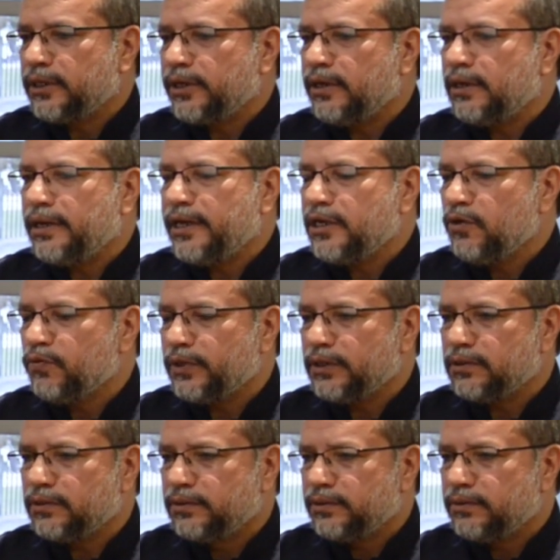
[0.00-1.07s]
kill
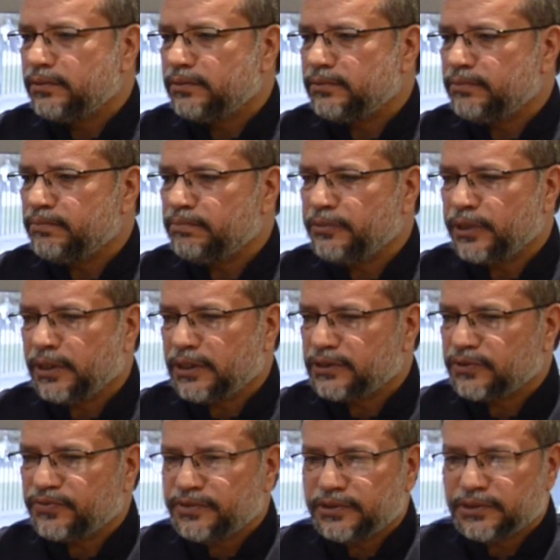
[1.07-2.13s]
anyone
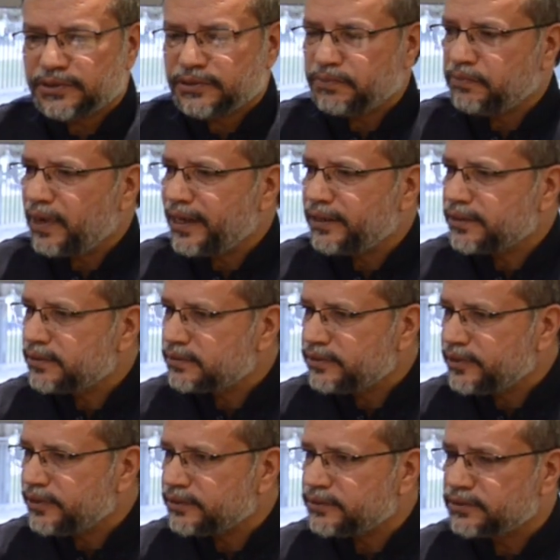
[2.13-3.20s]
because of just minor
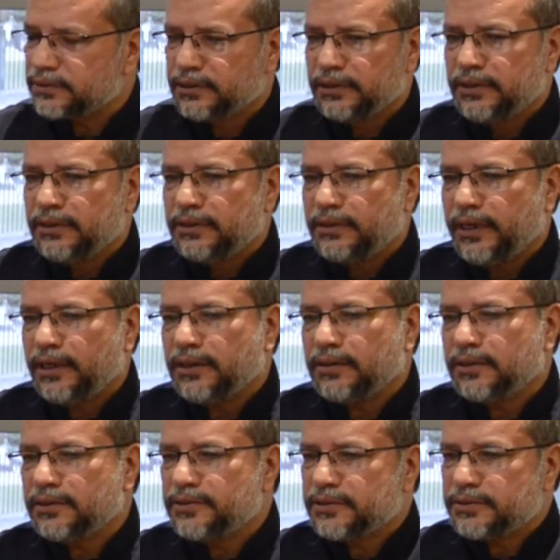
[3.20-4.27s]
things.
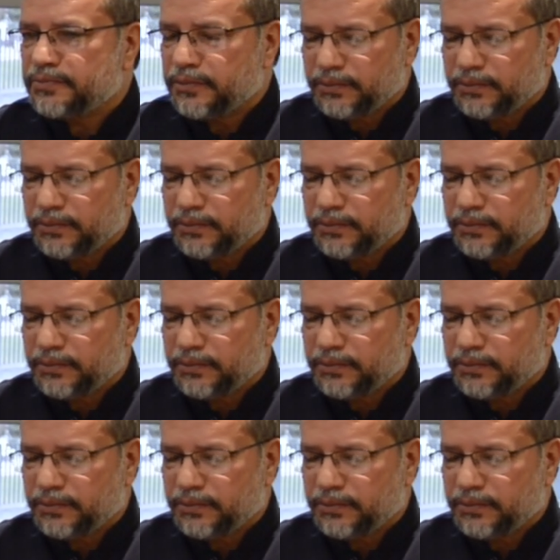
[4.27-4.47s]
And just